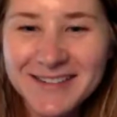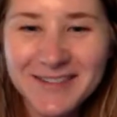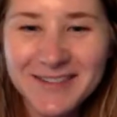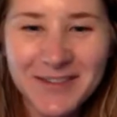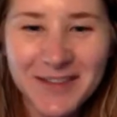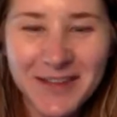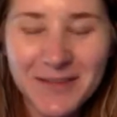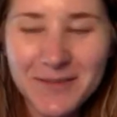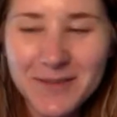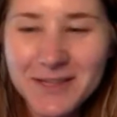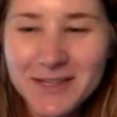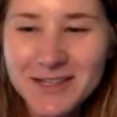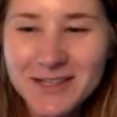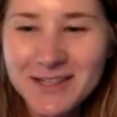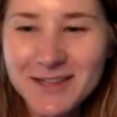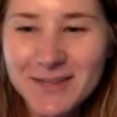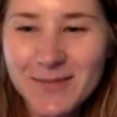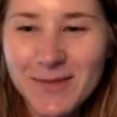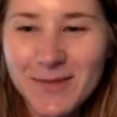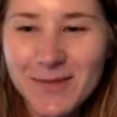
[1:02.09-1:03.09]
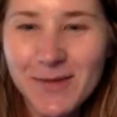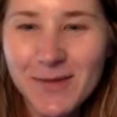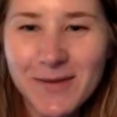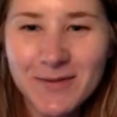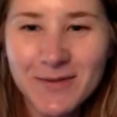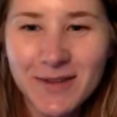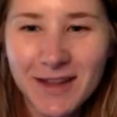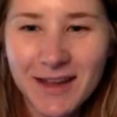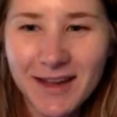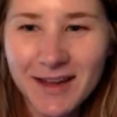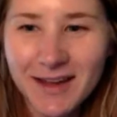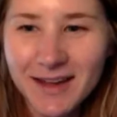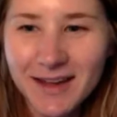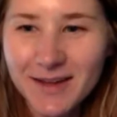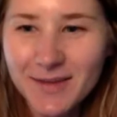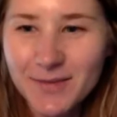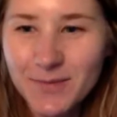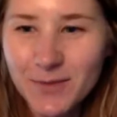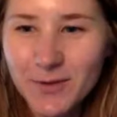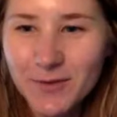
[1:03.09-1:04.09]
So give me just a moment while
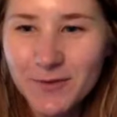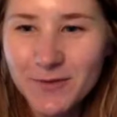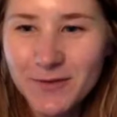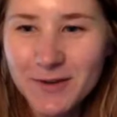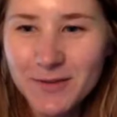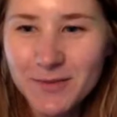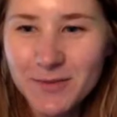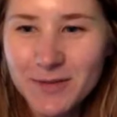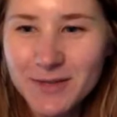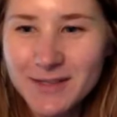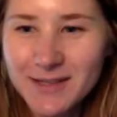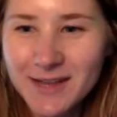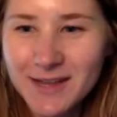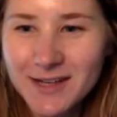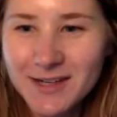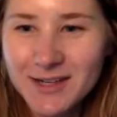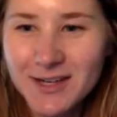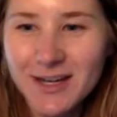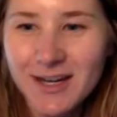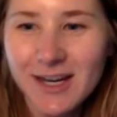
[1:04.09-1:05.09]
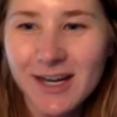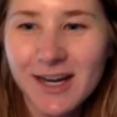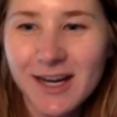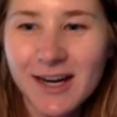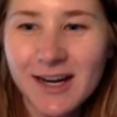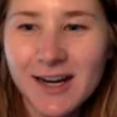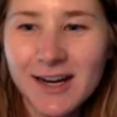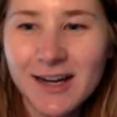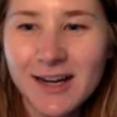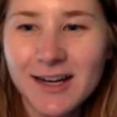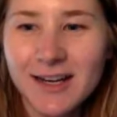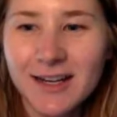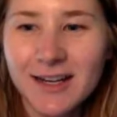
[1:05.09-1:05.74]
I move to presenter here.